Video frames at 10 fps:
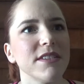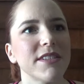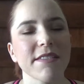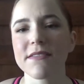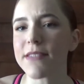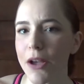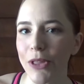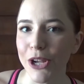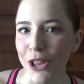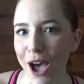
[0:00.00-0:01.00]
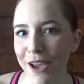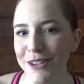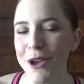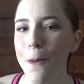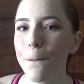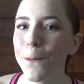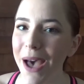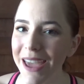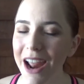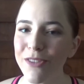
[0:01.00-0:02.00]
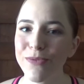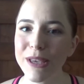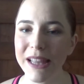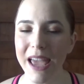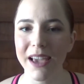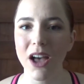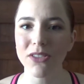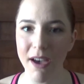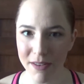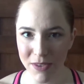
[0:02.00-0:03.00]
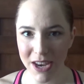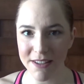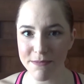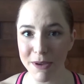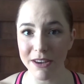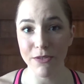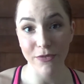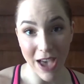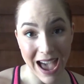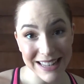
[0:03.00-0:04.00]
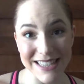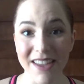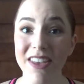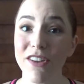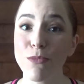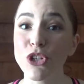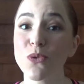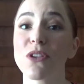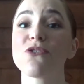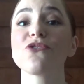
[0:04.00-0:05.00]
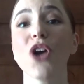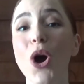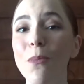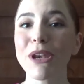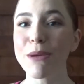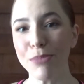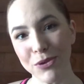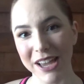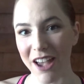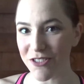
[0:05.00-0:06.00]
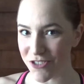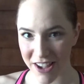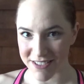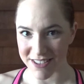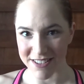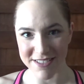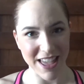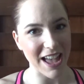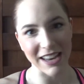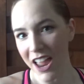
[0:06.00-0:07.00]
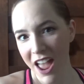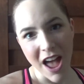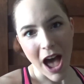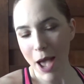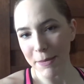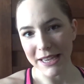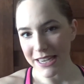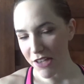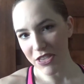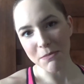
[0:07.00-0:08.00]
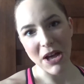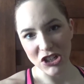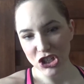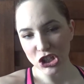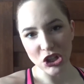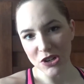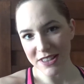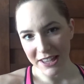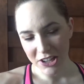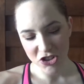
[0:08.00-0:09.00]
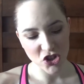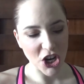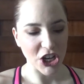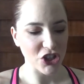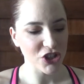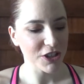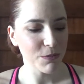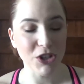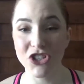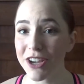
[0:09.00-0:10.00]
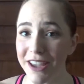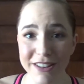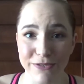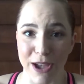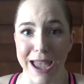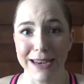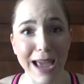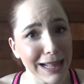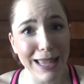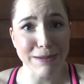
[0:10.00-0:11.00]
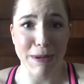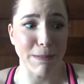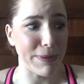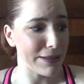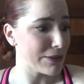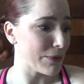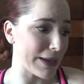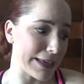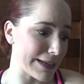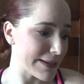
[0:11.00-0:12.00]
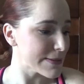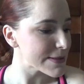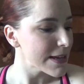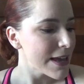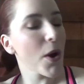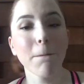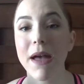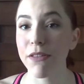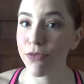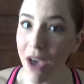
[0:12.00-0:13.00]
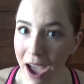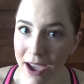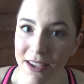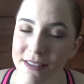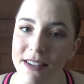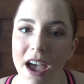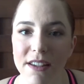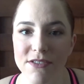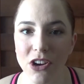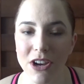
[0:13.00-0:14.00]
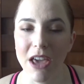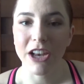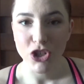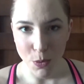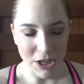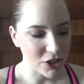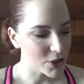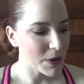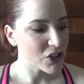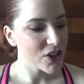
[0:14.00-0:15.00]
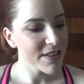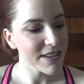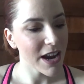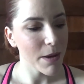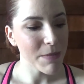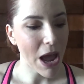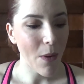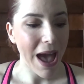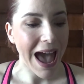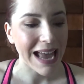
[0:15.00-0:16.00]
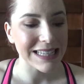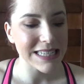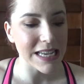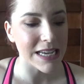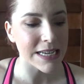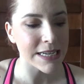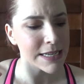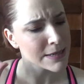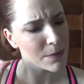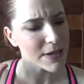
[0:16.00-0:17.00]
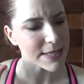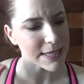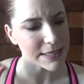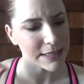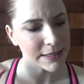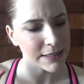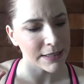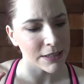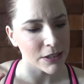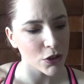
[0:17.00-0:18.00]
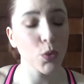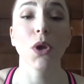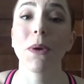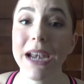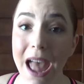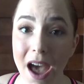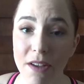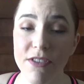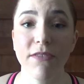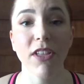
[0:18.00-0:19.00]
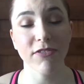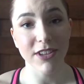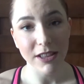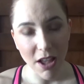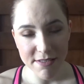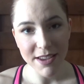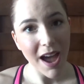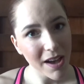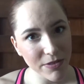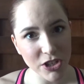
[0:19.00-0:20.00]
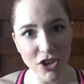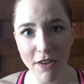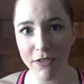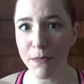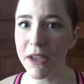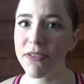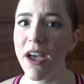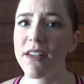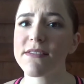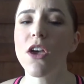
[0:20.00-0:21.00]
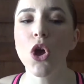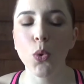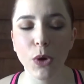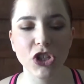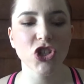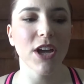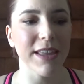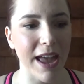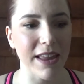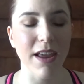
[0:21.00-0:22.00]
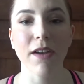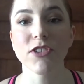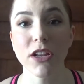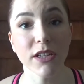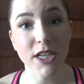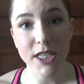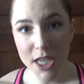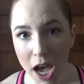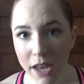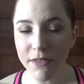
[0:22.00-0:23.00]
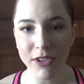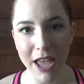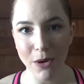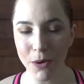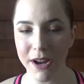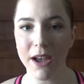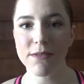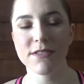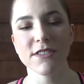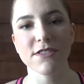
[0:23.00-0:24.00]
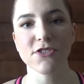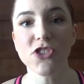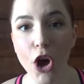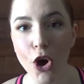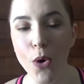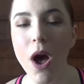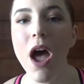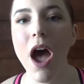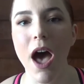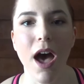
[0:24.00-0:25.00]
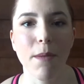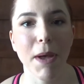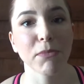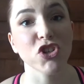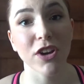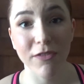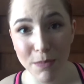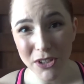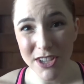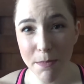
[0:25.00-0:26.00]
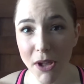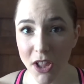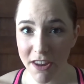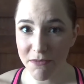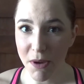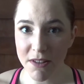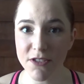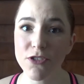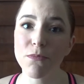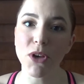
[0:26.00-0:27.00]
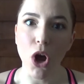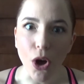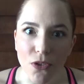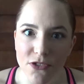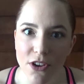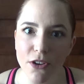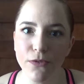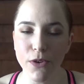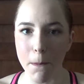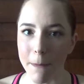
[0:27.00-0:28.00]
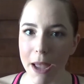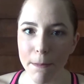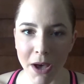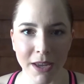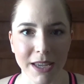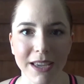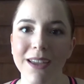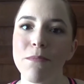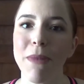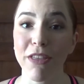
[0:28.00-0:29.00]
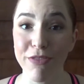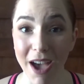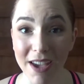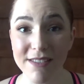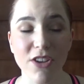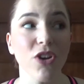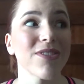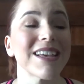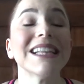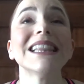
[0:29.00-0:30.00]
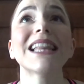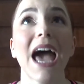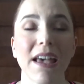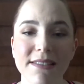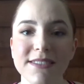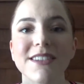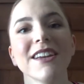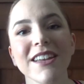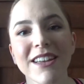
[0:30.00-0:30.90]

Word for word: doesn't sound like a lot, but I feel like a lot of it has been fat, and then I've been doing so many booty exercises that, I mean, nothing much looks like it's changed, which is fine. I like my butt the way it is. From my thighs, I started out at 22 inches and I am now at, where is it? 21.5, so I've lost a half inch off of my thighs, which again, I've done a ton of leg workouts, so I'm sure I've built up a lot of muscle, but also from my body, my thighs are the last